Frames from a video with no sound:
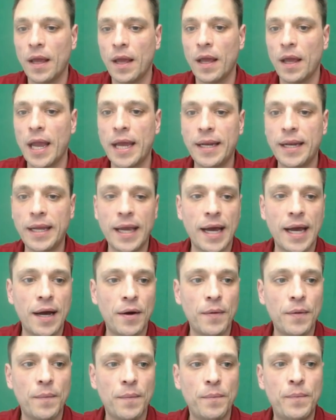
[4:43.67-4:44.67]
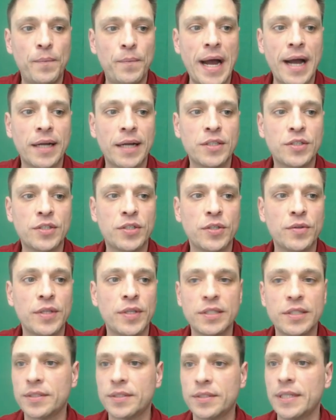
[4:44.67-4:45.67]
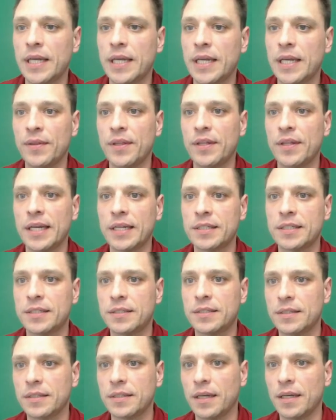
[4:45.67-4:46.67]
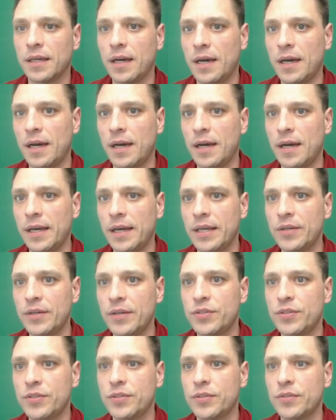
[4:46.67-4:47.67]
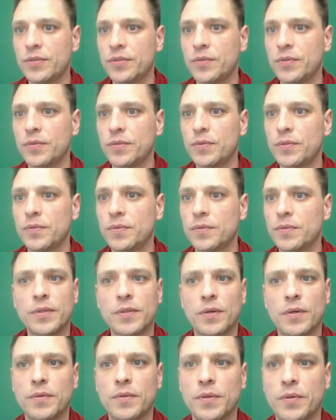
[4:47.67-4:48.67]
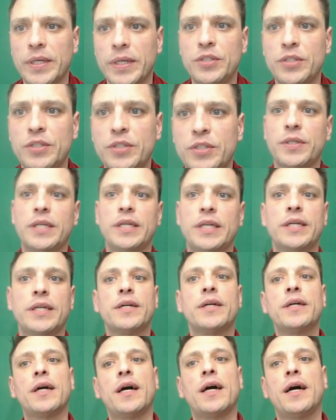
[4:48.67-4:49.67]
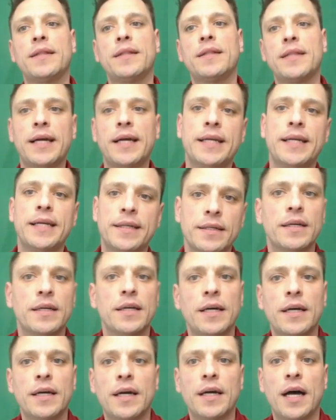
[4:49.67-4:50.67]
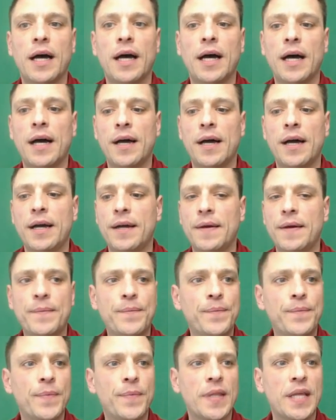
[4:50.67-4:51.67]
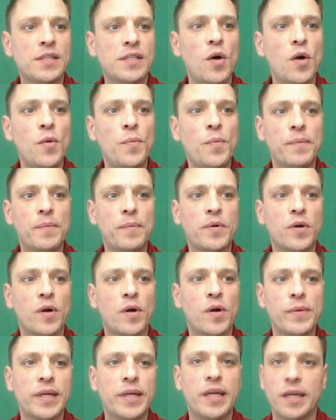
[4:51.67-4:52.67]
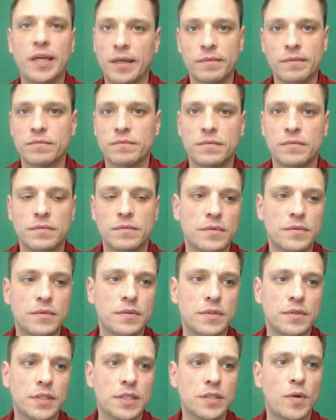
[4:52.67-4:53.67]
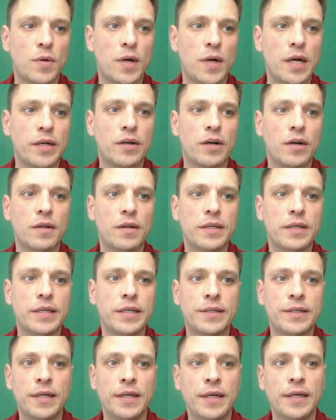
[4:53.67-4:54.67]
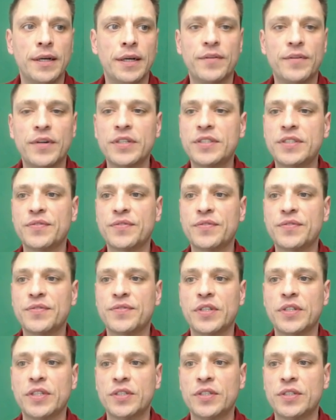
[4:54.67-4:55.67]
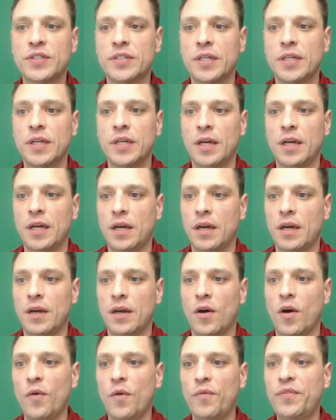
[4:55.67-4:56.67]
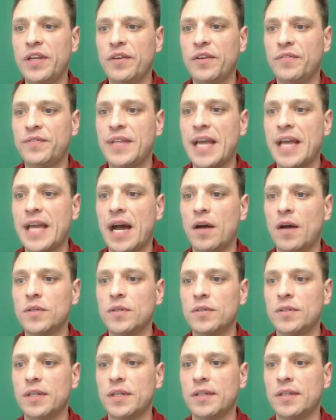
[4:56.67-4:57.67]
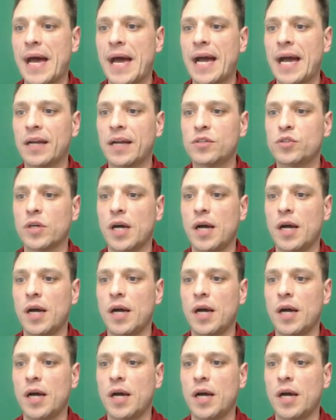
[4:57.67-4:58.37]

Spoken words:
Anyhow, back to this. Now the next issue, no issue here, lighting. Let's open up Chroma Key. This is why you're all here. First things first, hopefully you've downloaded the backdrop